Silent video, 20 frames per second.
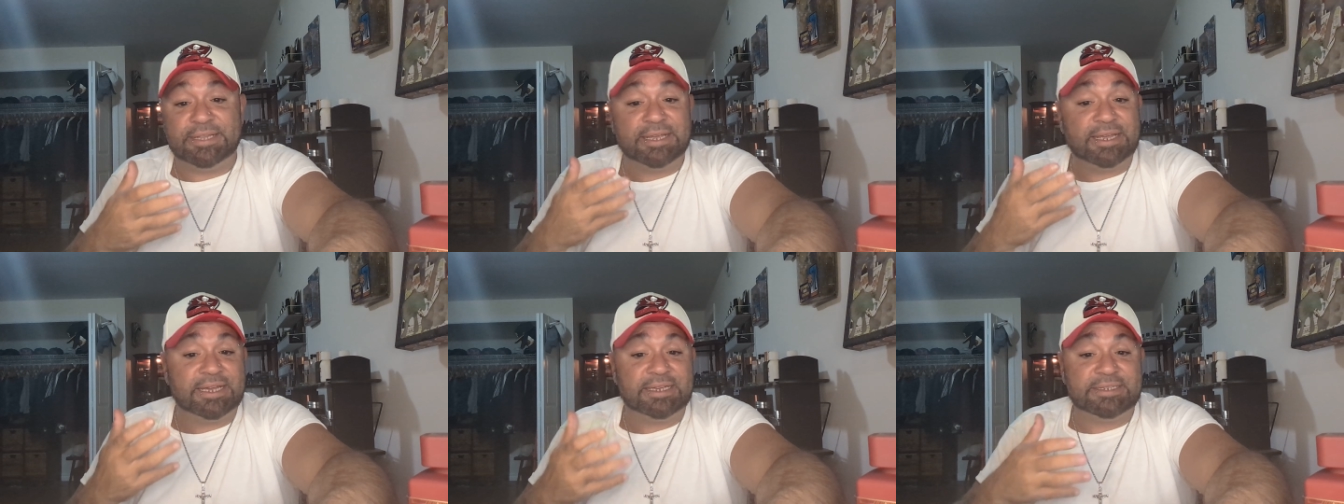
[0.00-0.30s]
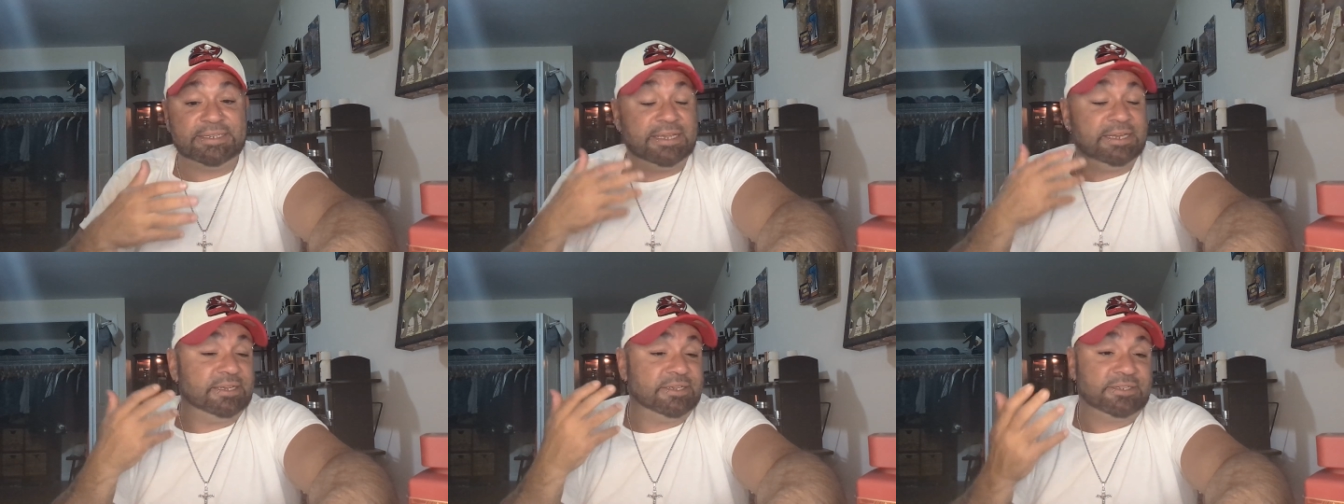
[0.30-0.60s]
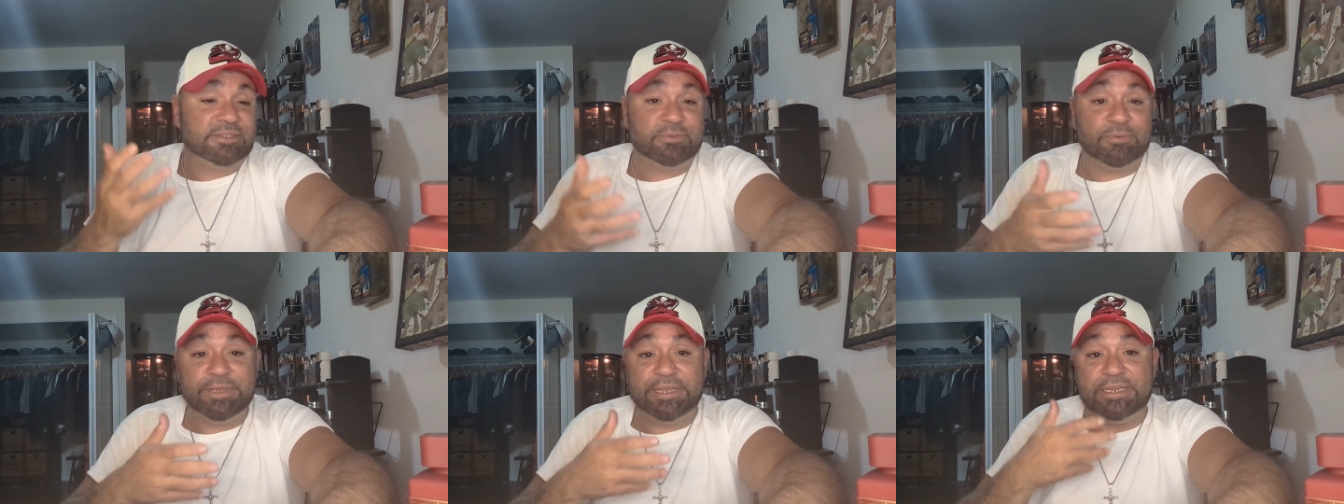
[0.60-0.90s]
like I said, a
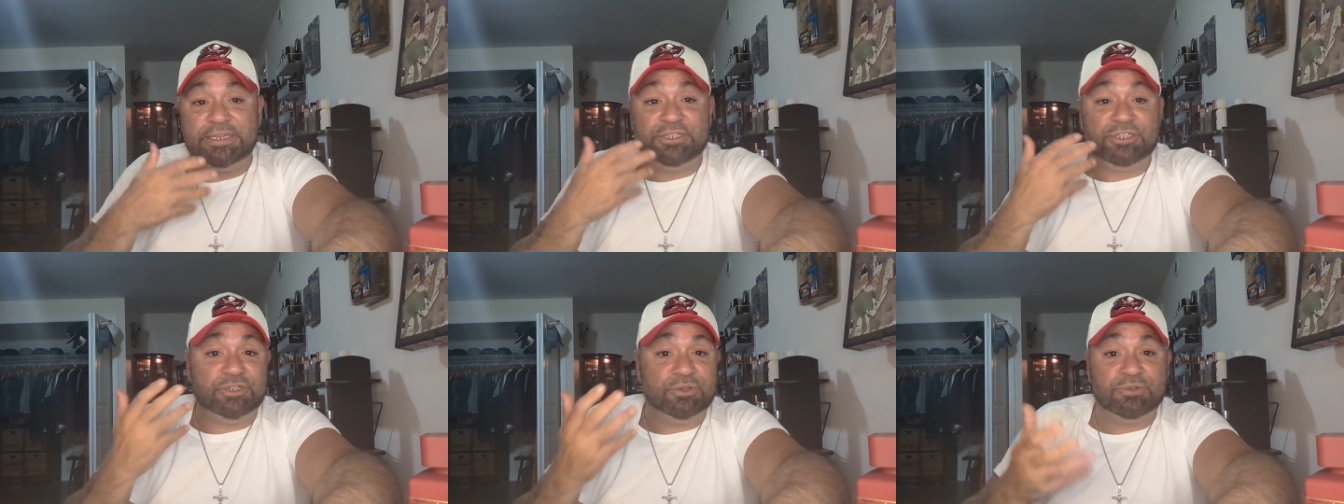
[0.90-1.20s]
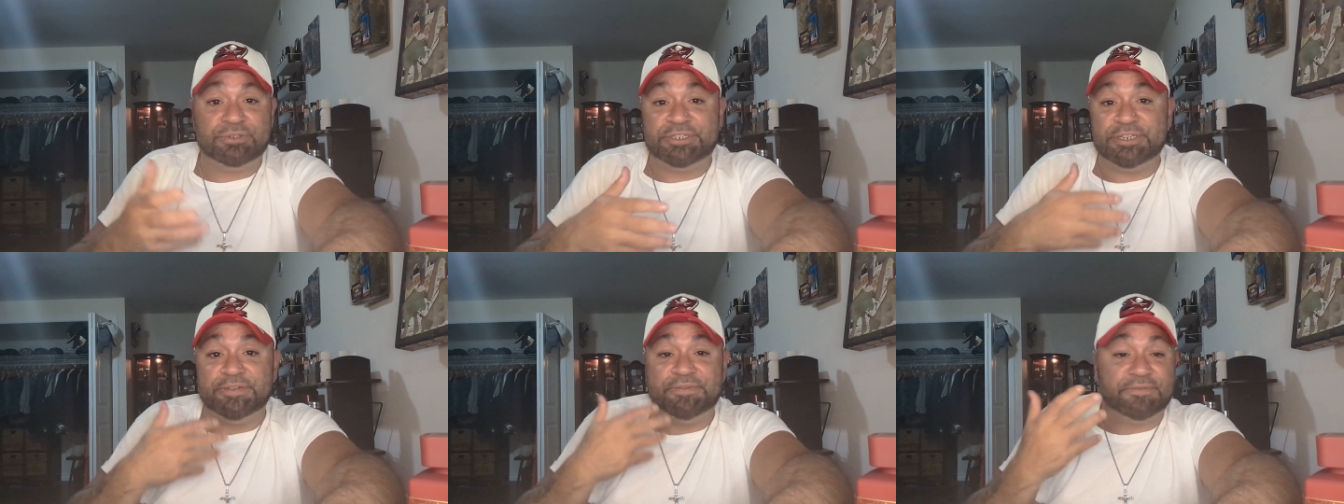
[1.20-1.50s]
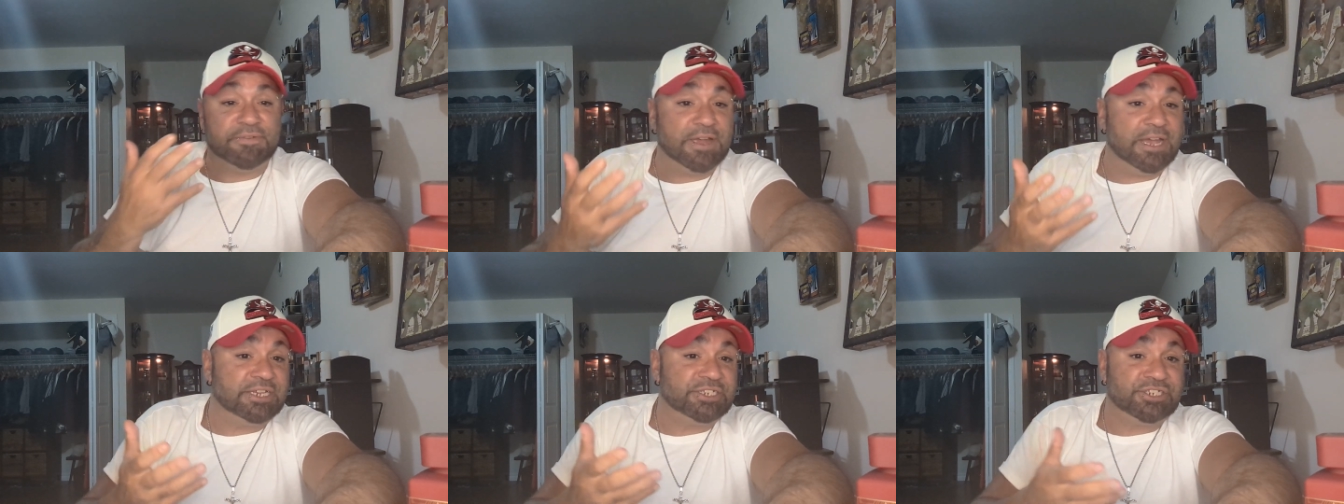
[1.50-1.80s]
sweet, juicy,
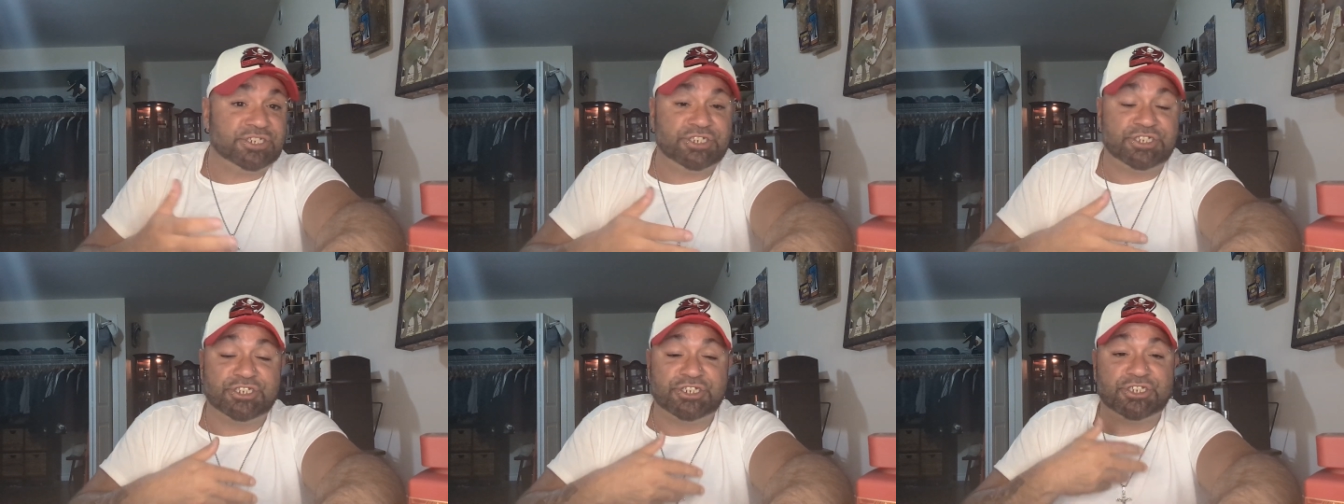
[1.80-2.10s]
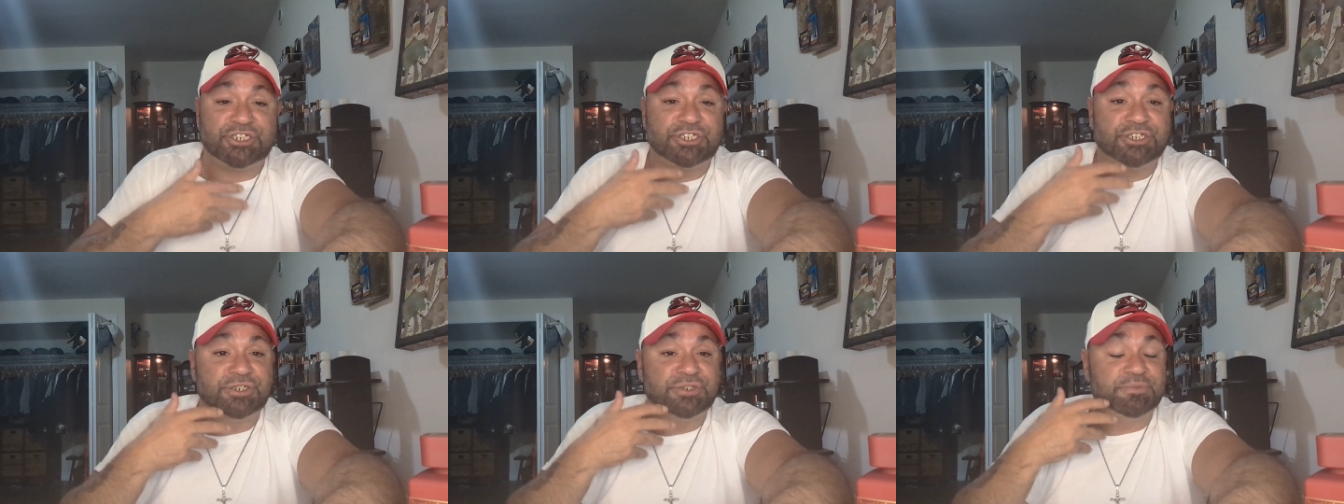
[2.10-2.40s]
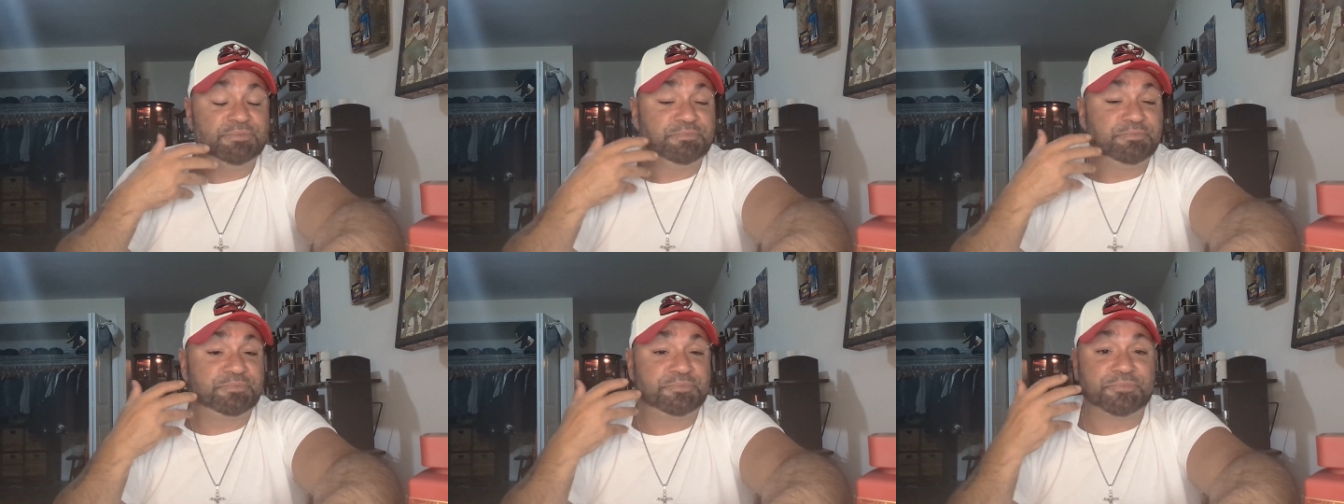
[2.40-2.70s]
fresh,
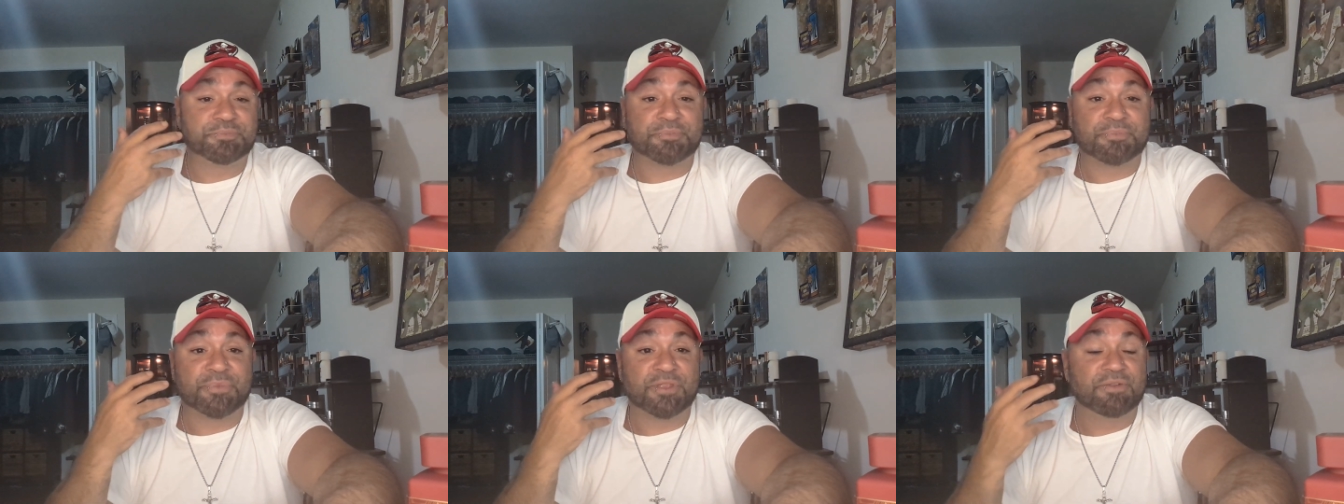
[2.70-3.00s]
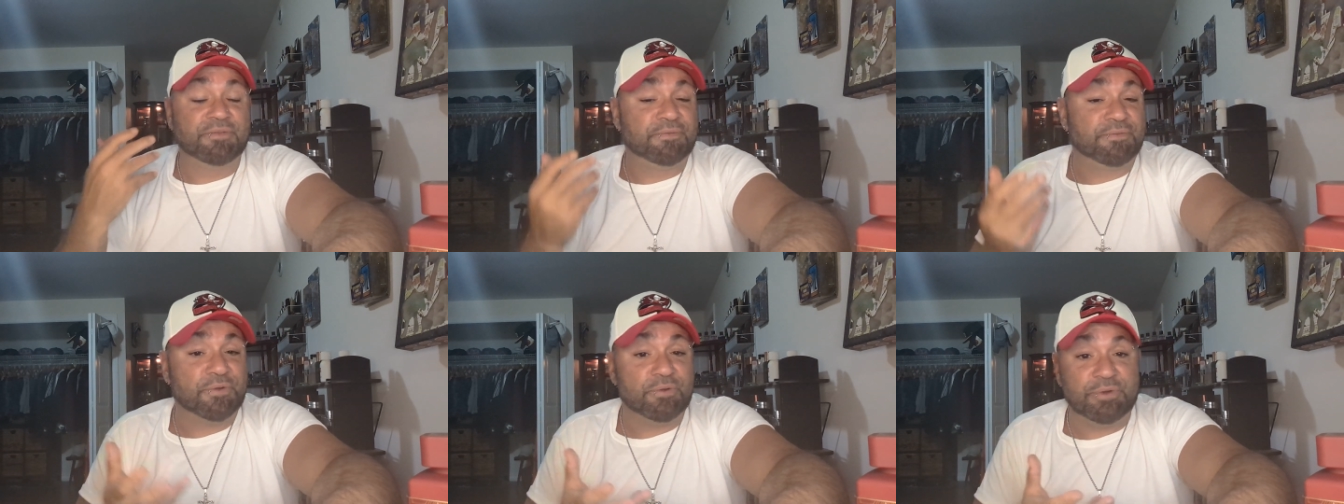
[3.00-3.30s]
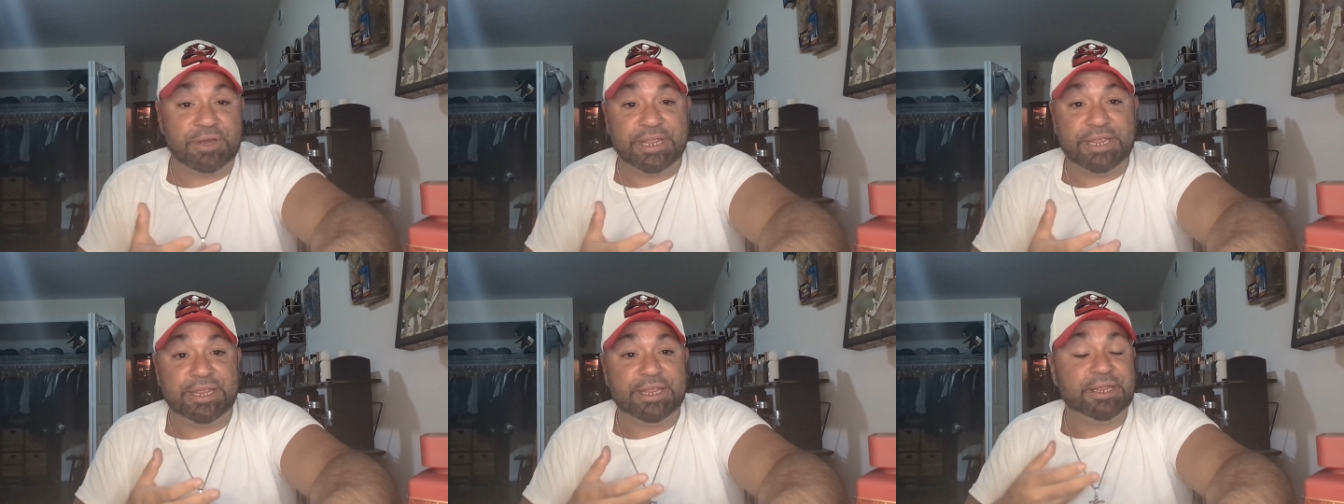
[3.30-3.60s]

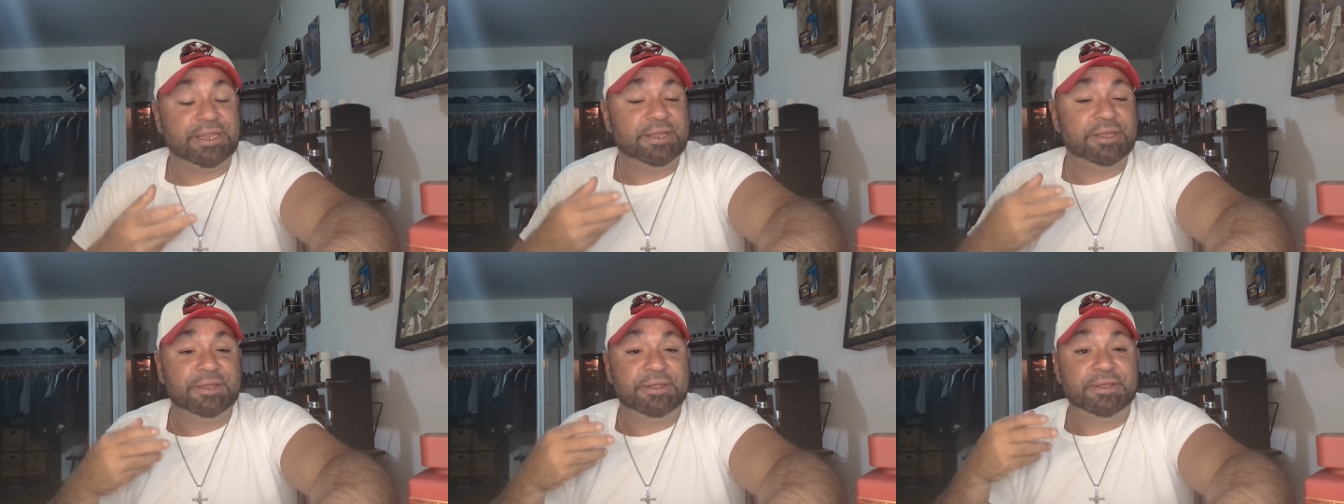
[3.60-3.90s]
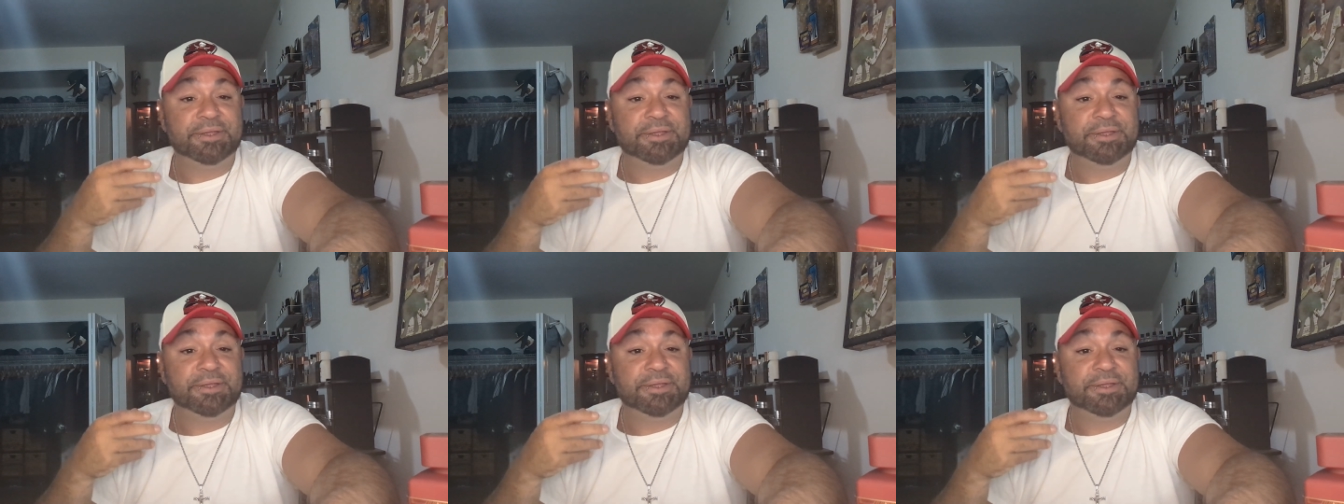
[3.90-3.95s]
fruity,